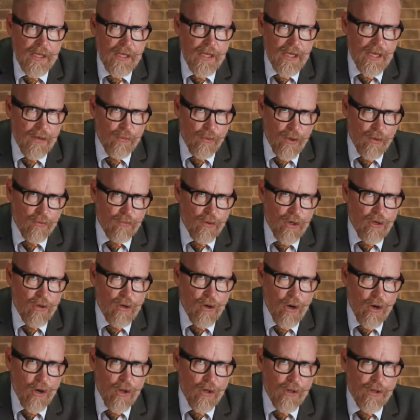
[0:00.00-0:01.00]
He will
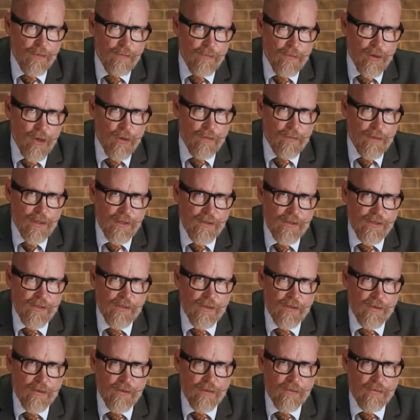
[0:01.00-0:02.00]
recall the moments
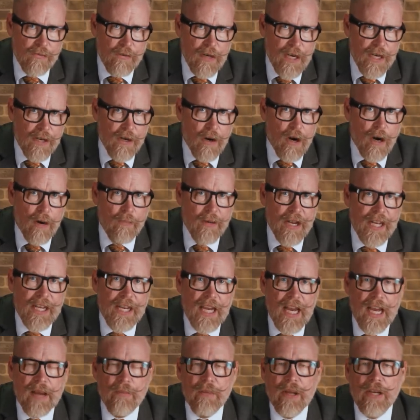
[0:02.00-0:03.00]
the Red Army
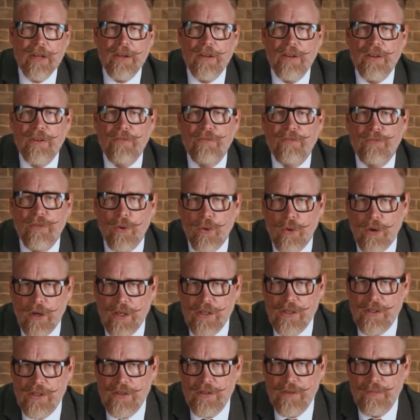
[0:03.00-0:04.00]
came into the
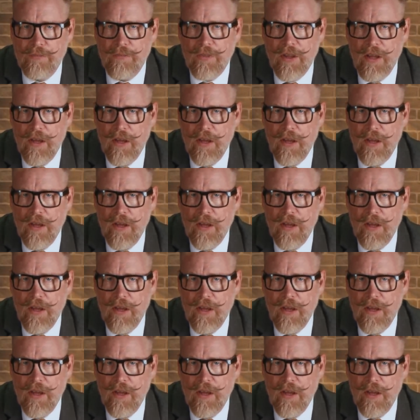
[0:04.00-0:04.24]
forest.